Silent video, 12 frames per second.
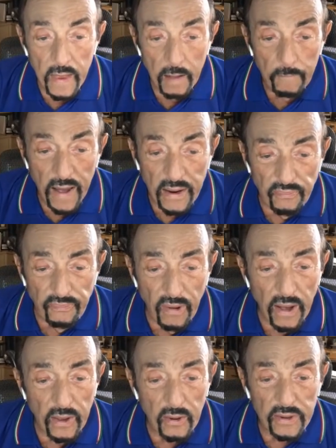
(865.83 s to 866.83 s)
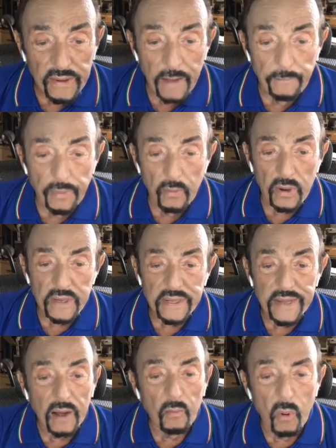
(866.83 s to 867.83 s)
Modify or temper what is
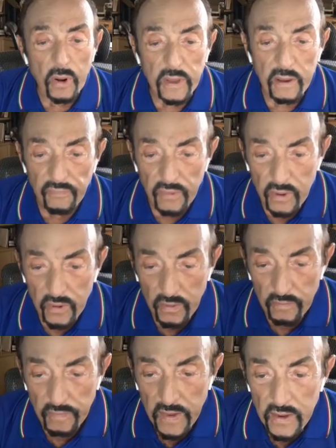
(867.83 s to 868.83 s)
not working for you